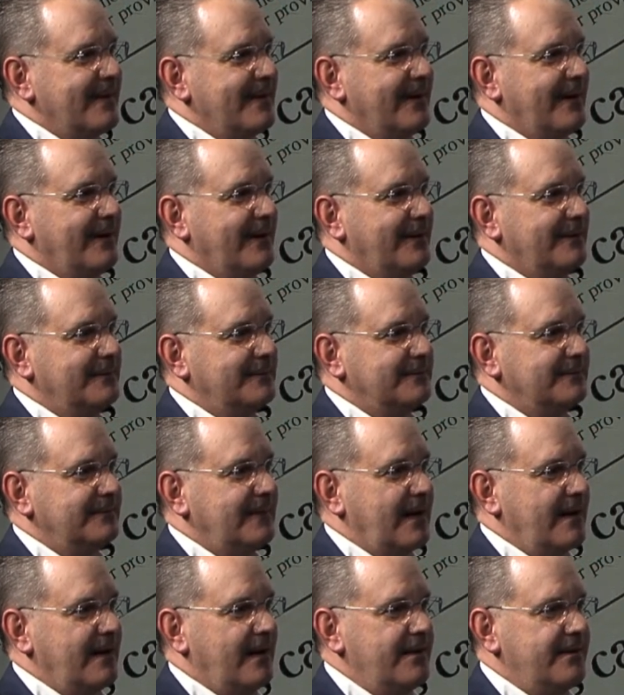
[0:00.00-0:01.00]

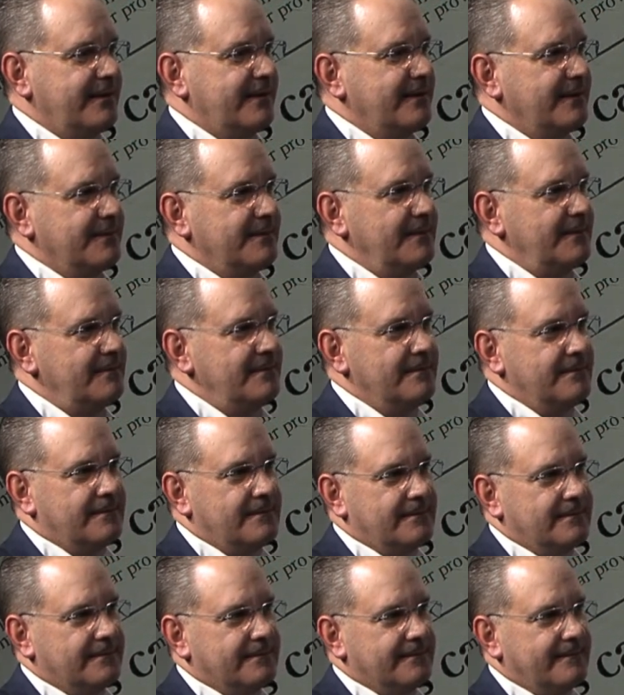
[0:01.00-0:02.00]
It really gets to
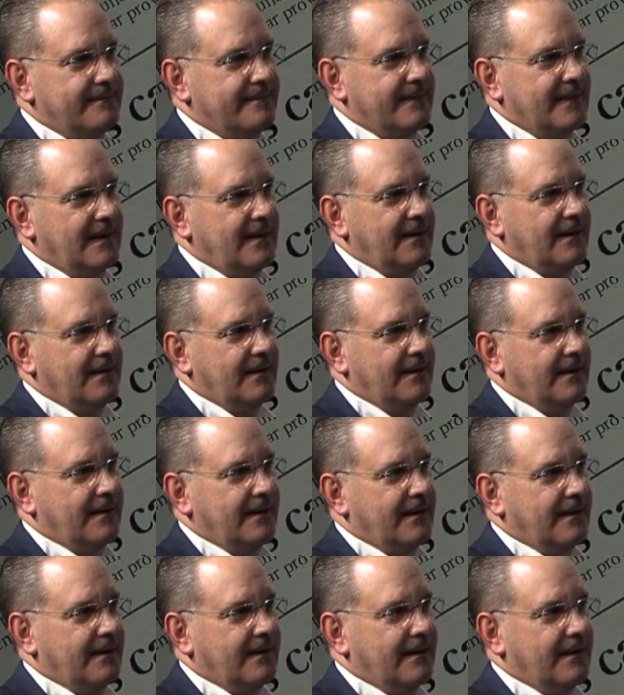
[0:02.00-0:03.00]
depend on how many people get the
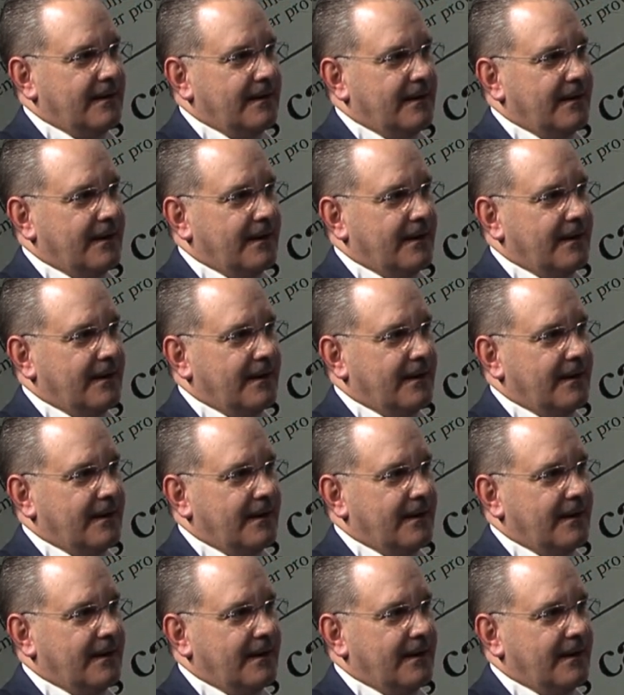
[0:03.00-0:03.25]
vaccine.